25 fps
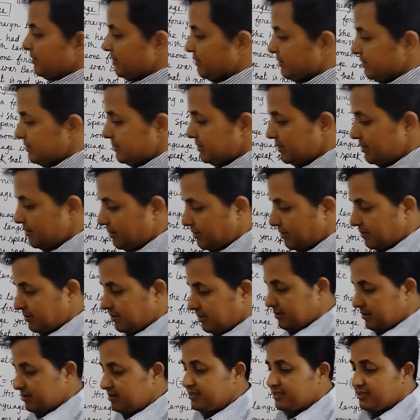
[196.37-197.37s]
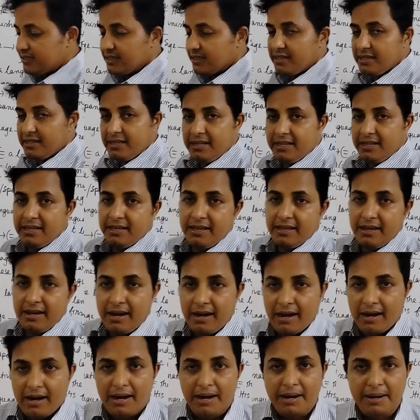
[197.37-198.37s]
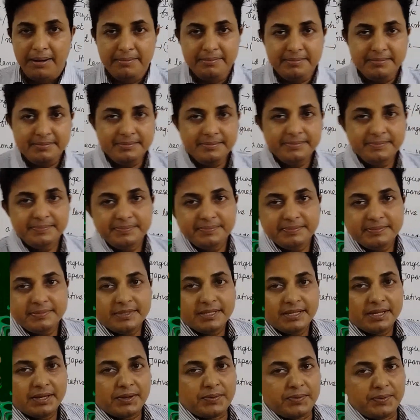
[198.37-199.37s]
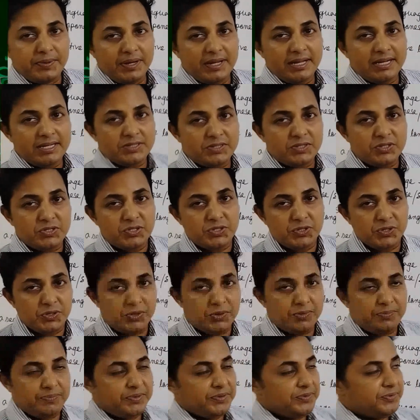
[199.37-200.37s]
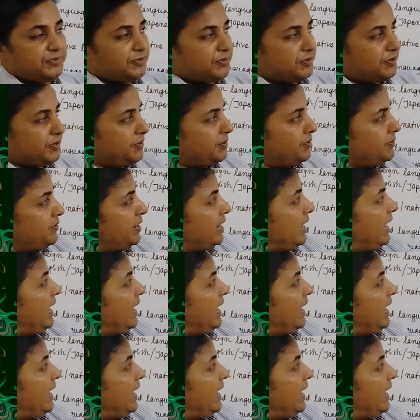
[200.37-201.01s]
Dear learners, I'm going to show before you